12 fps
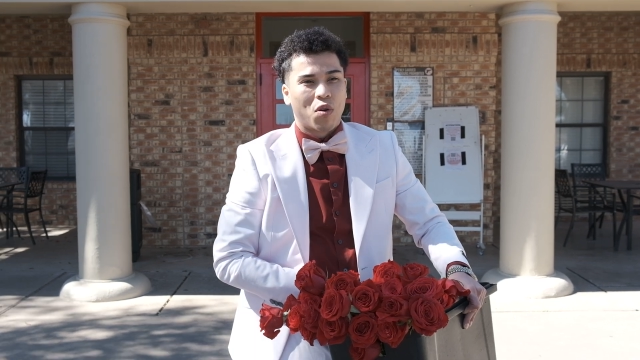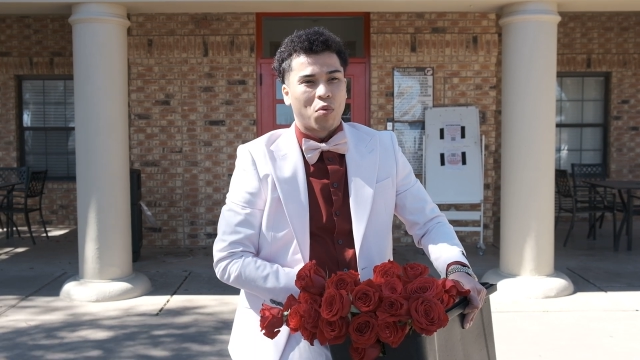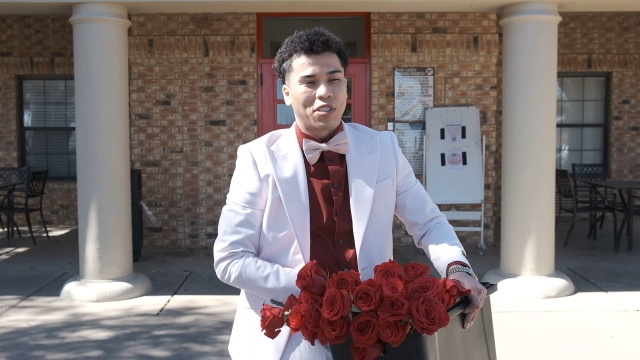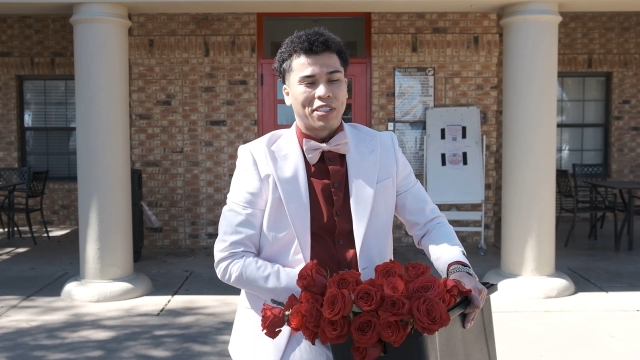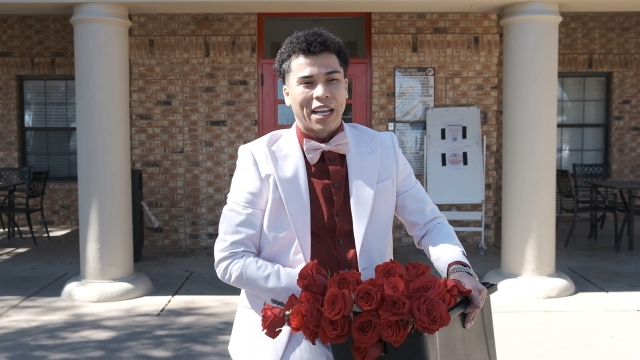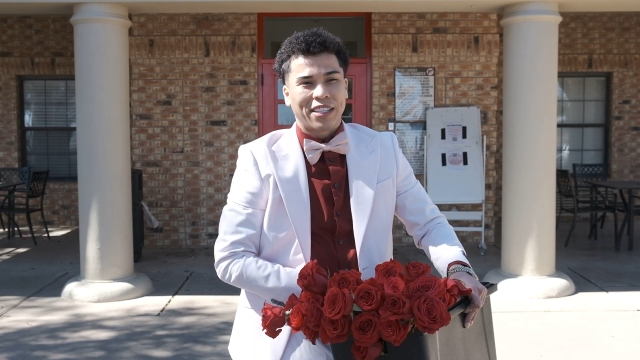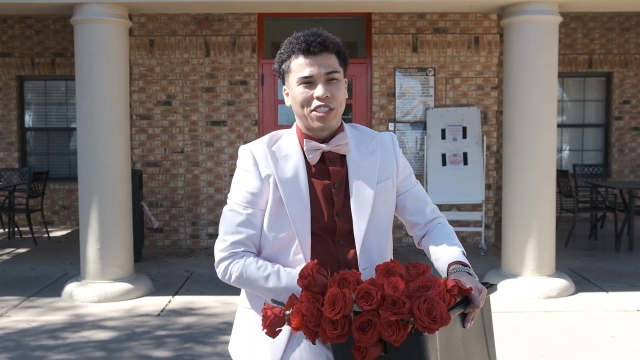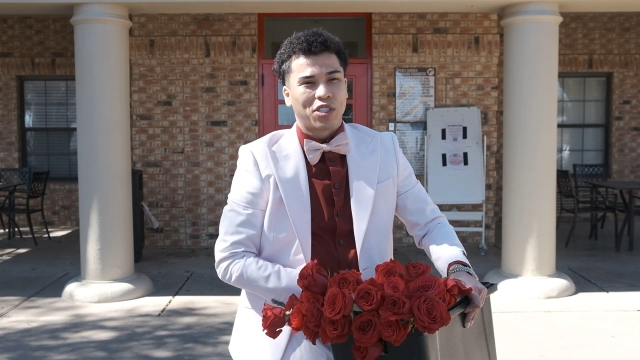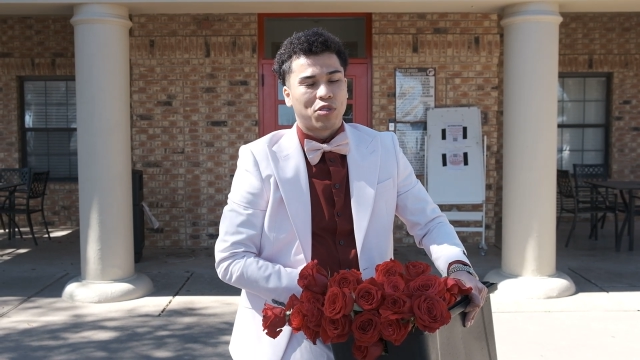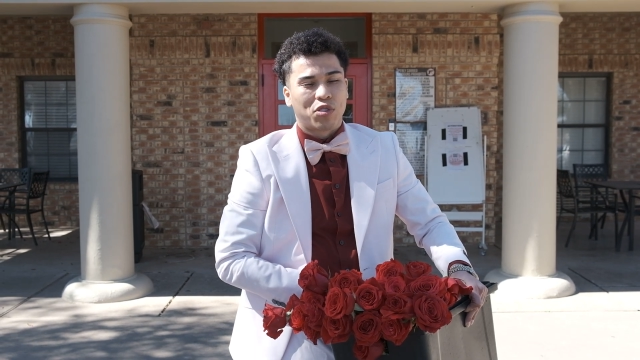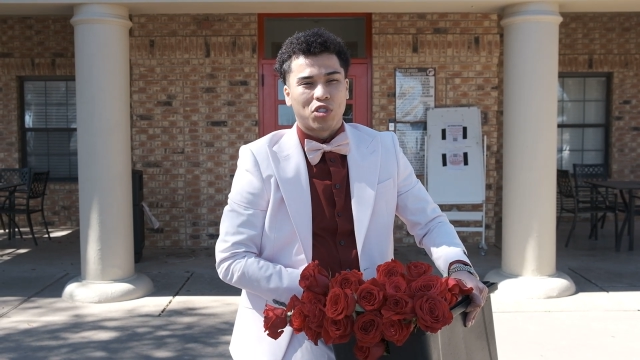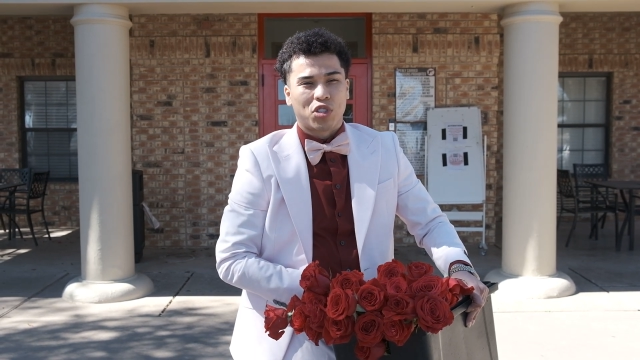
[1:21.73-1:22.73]
What's next
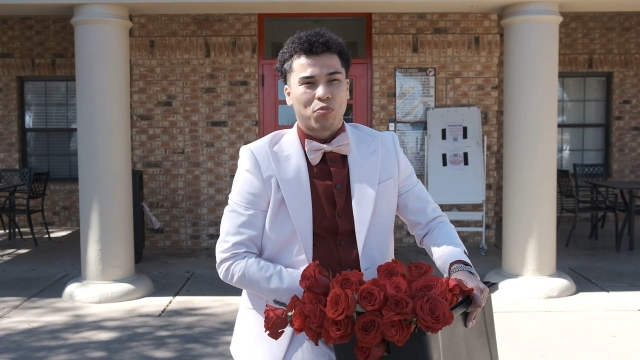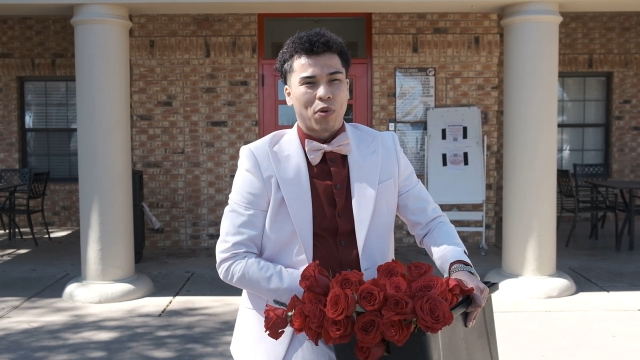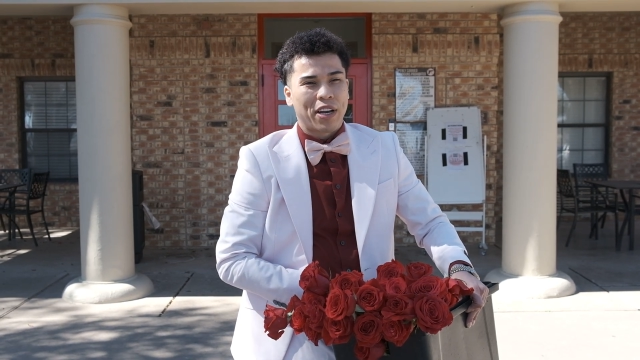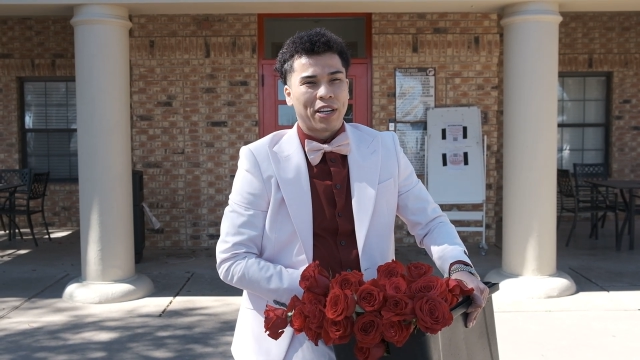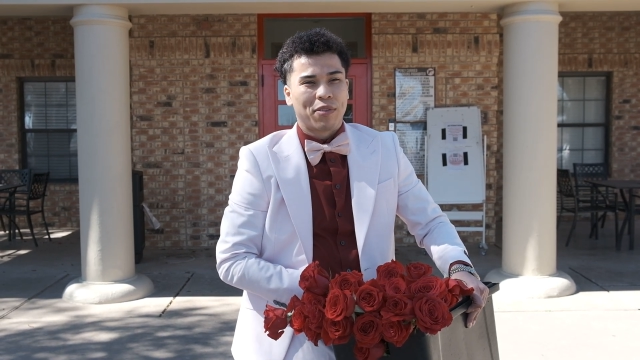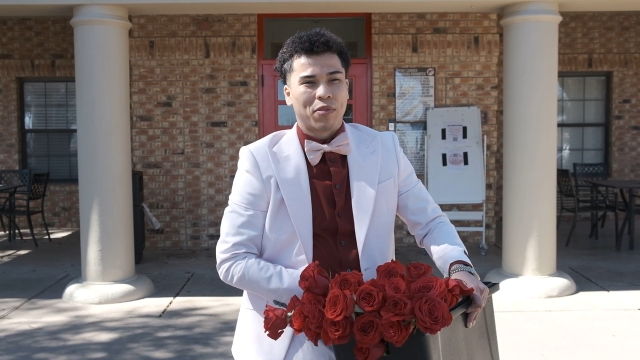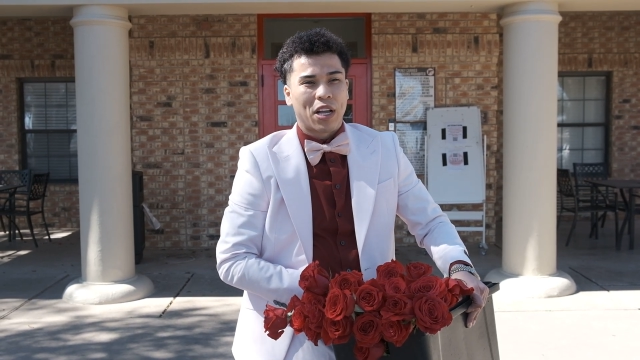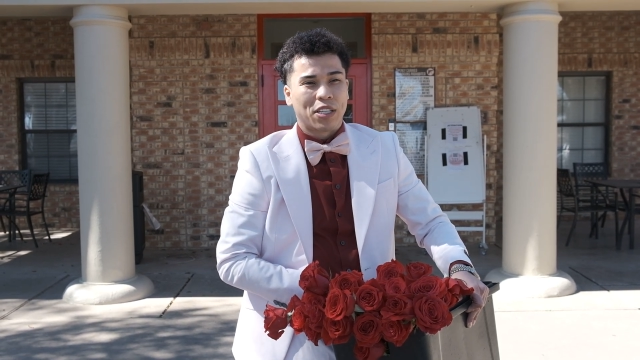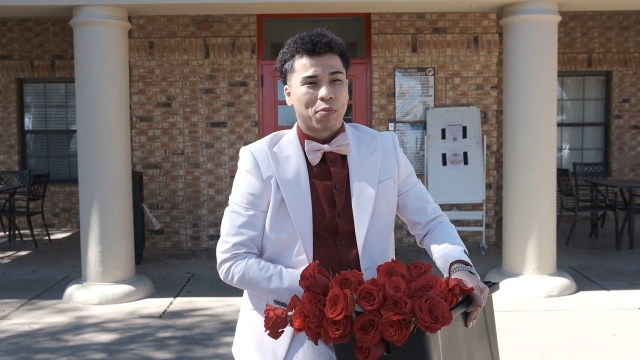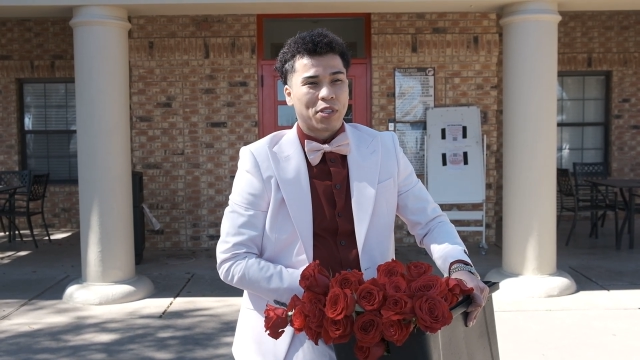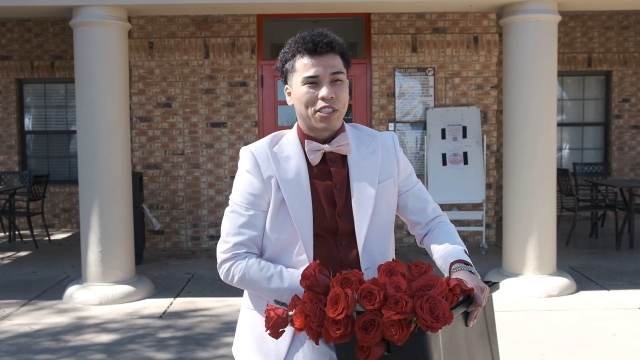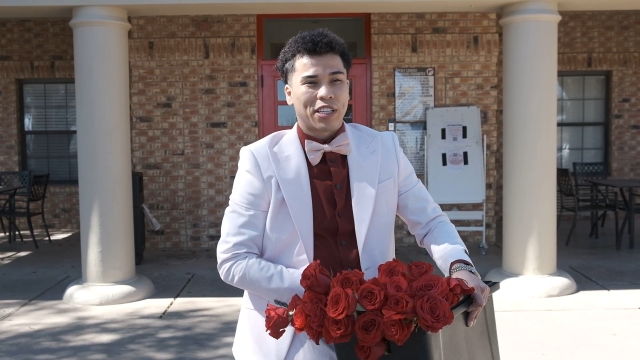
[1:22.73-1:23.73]
is just spreading
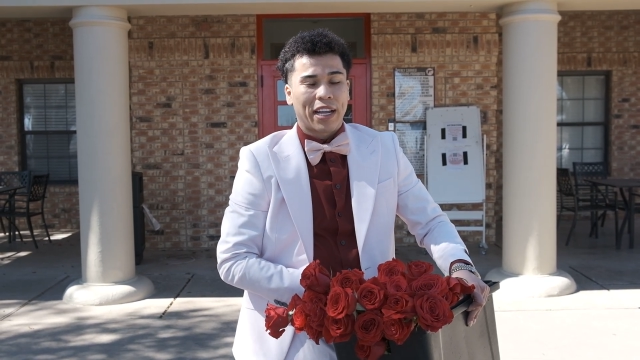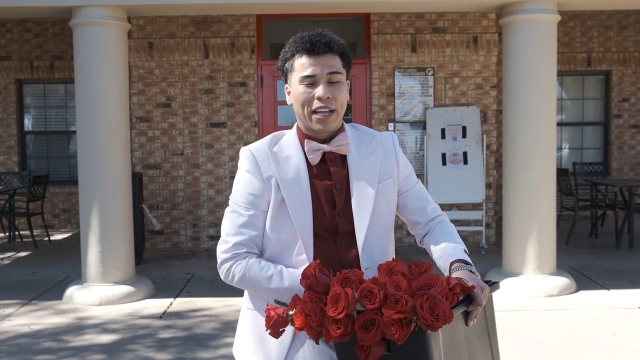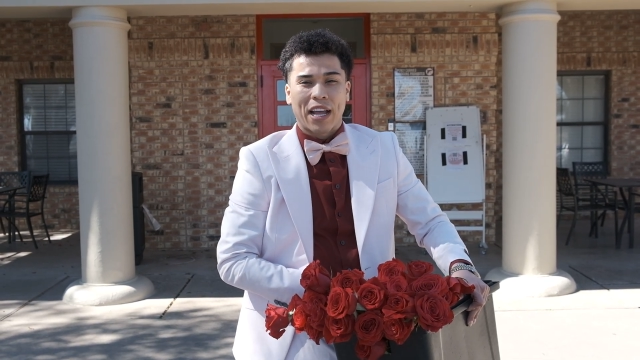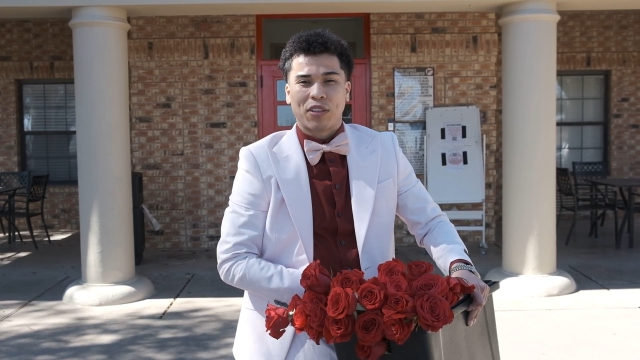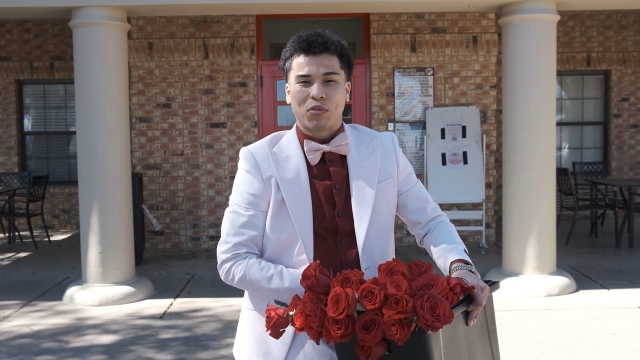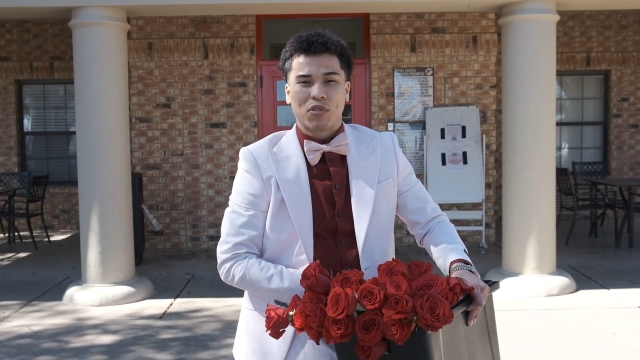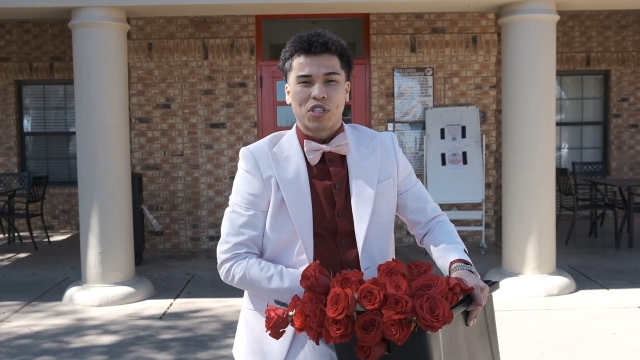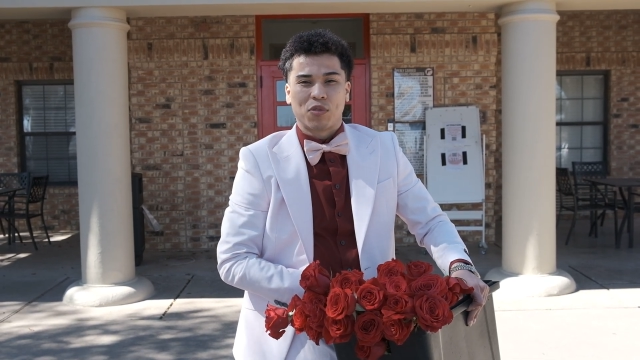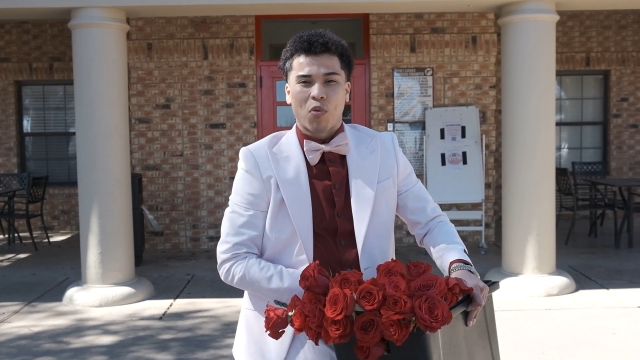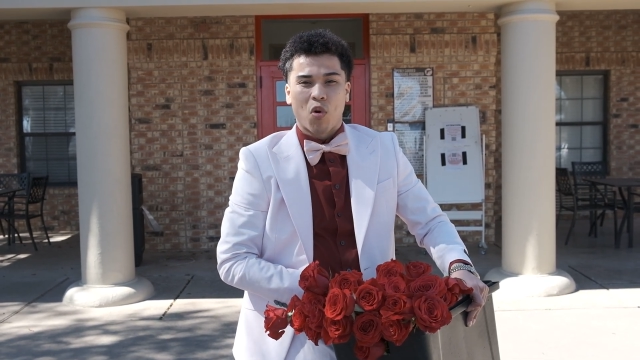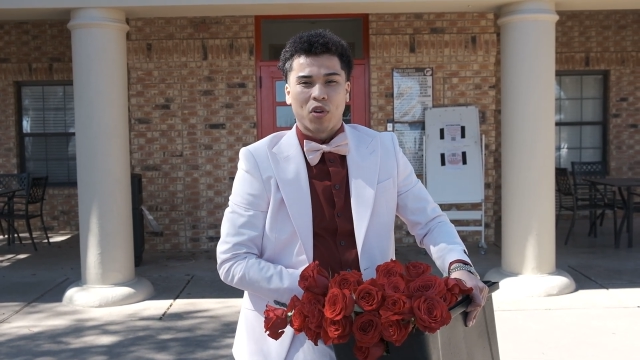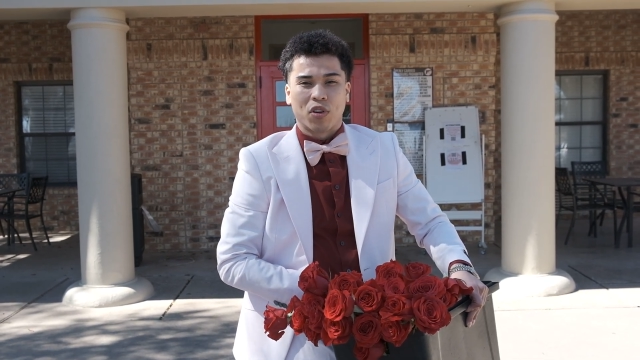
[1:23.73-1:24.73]
as much as I can through this
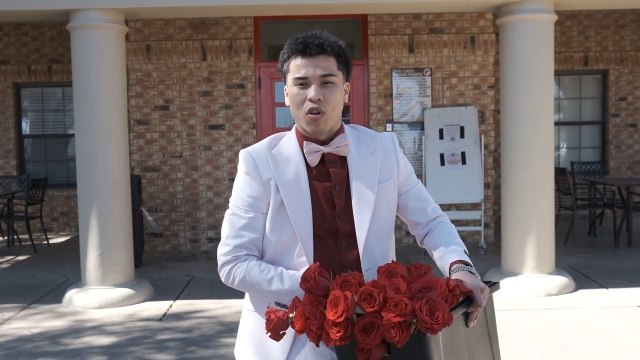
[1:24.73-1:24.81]
sport.